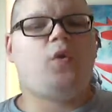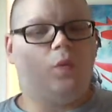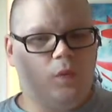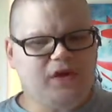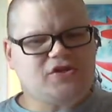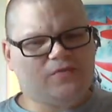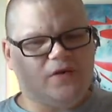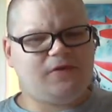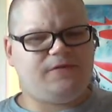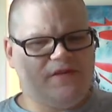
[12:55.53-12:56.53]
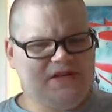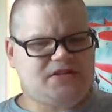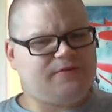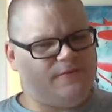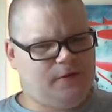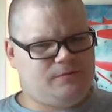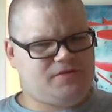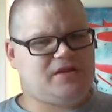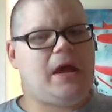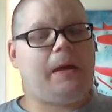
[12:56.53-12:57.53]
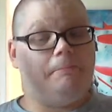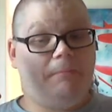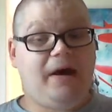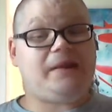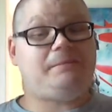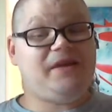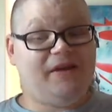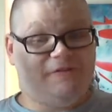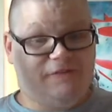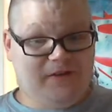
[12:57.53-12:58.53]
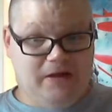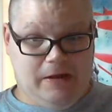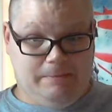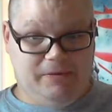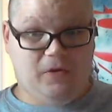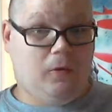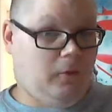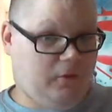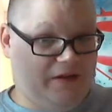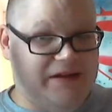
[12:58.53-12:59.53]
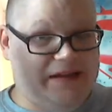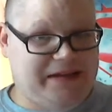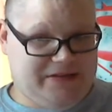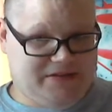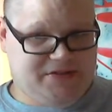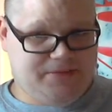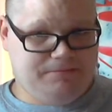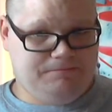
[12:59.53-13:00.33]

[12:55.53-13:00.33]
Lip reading: Which one of these films might be a flop or a hit?